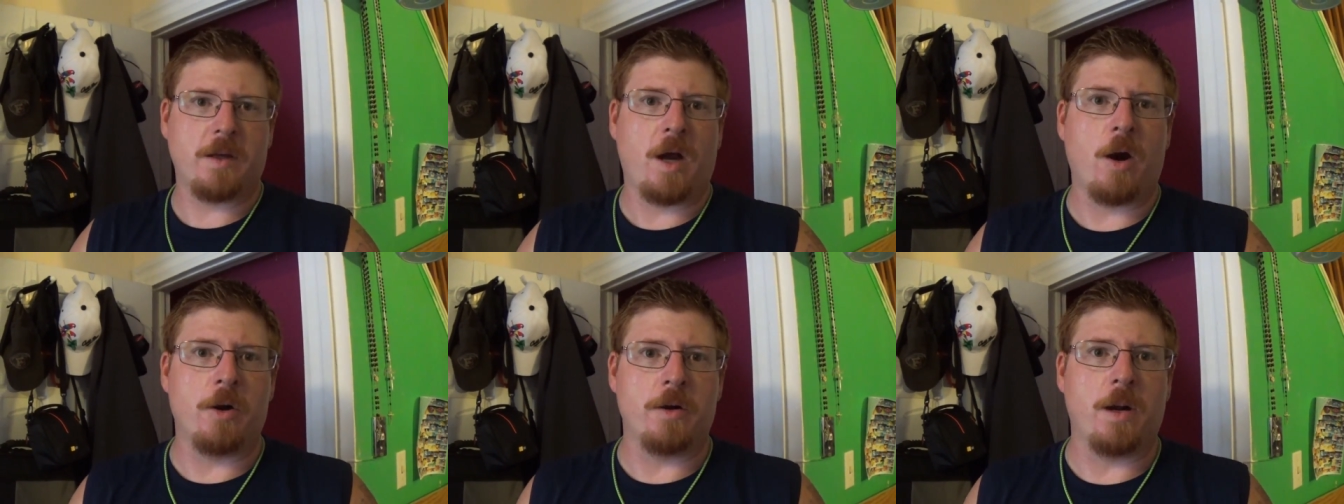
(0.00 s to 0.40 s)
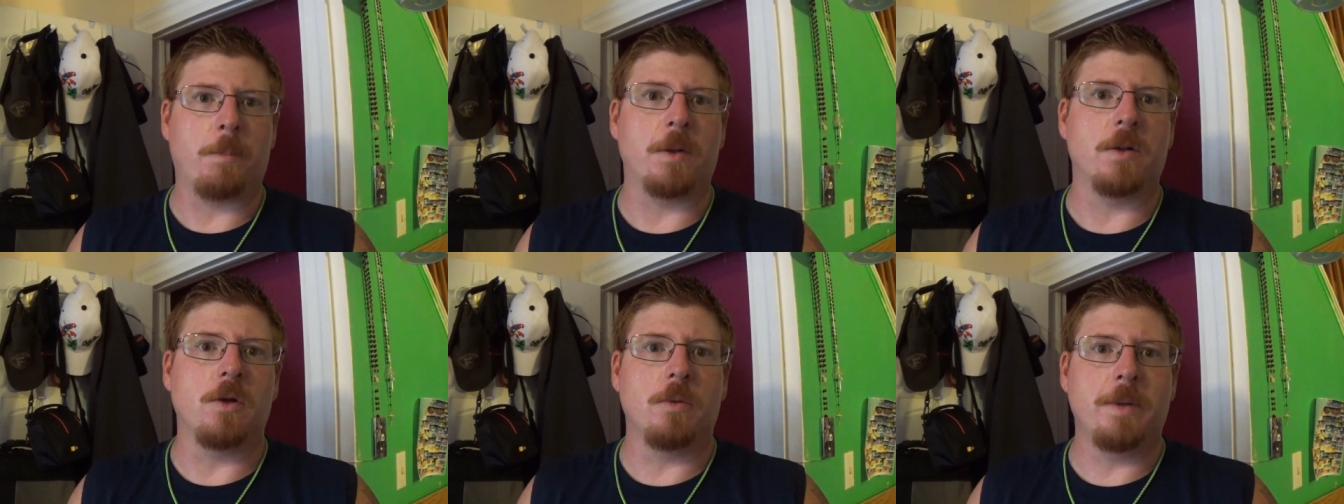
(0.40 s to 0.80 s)
harden
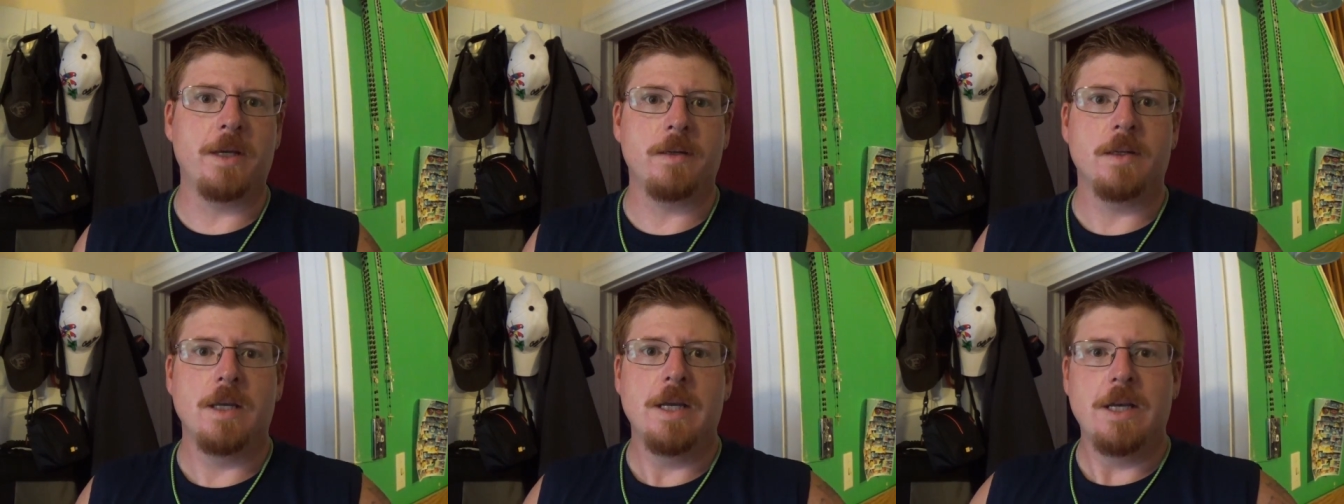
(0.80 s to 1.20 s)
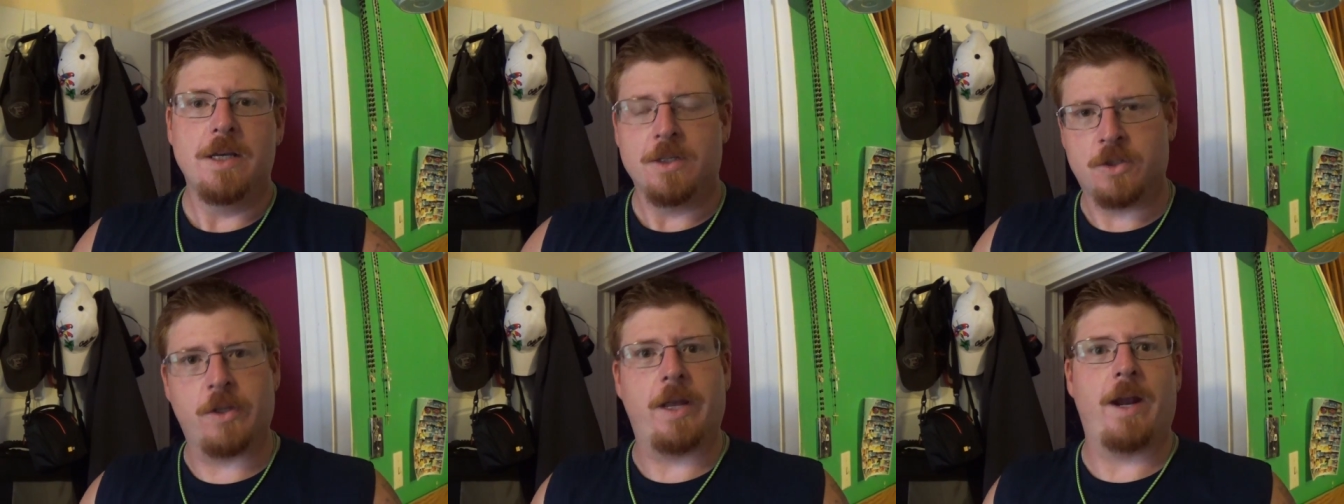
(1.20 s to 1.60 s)
up a little bit,
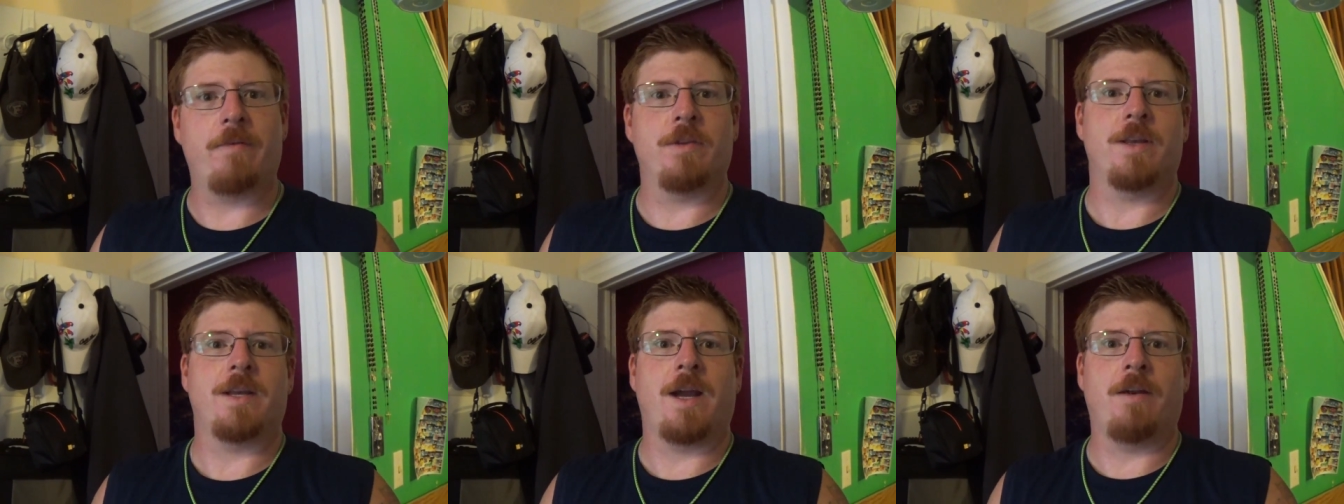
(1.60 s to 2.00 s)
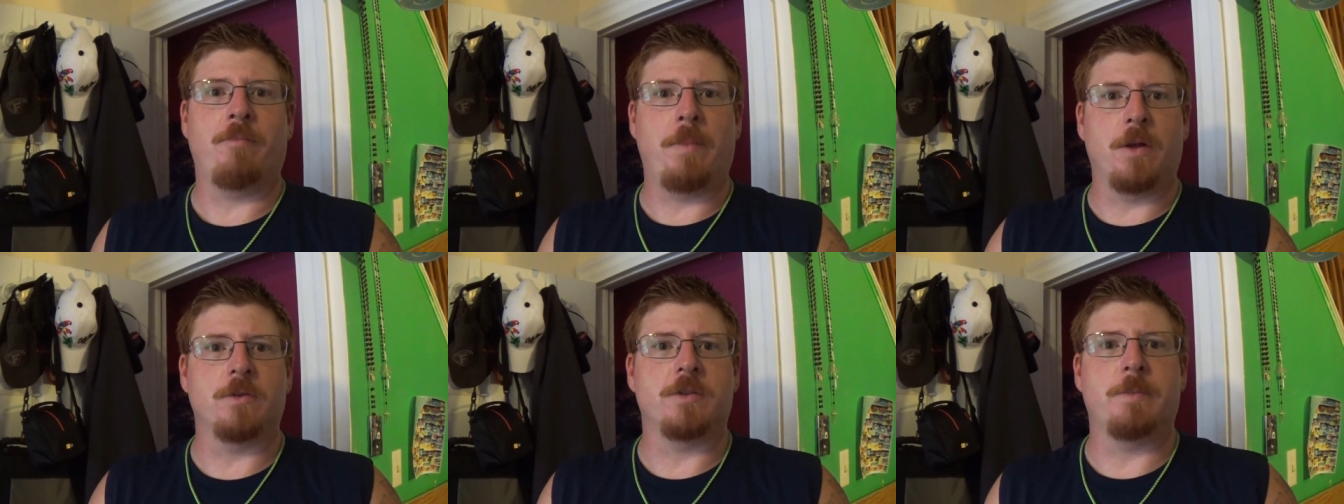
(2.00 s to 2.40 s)
so that everything kind
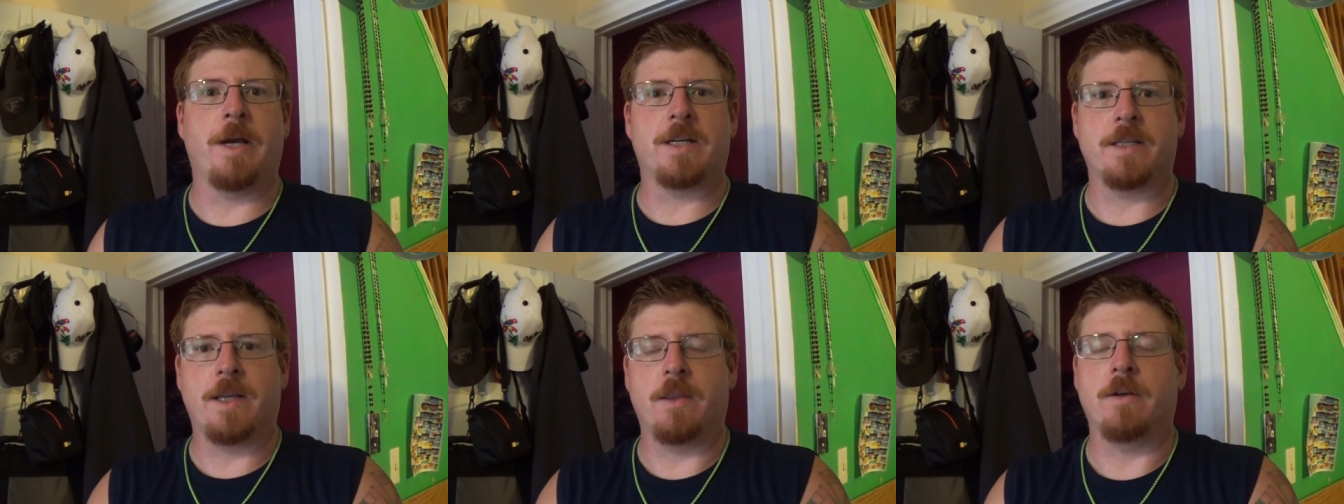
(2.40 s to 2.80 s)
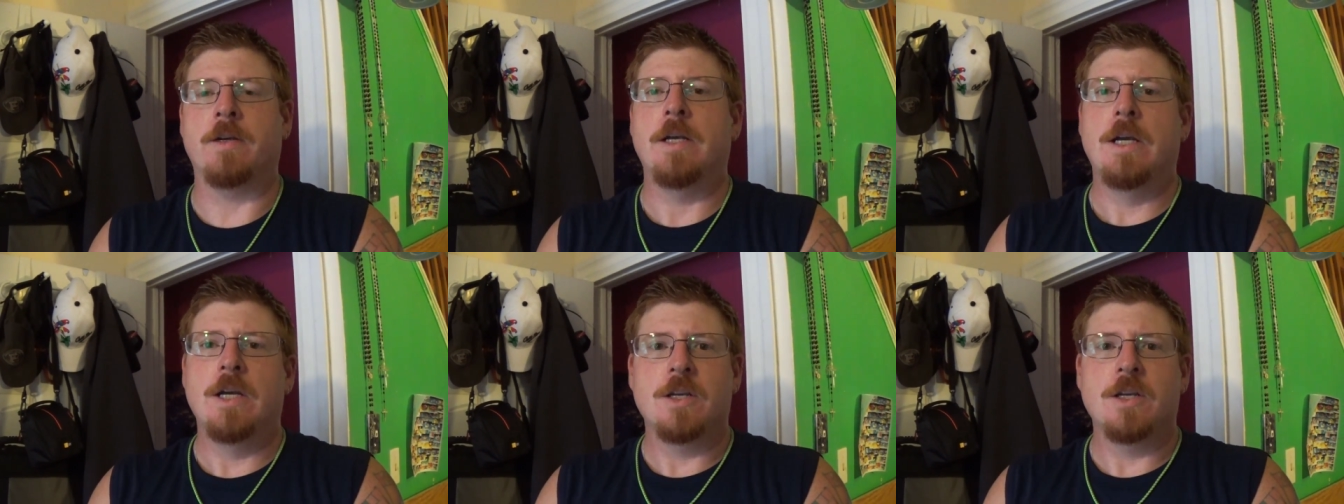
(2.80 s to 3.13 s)
of melds back together.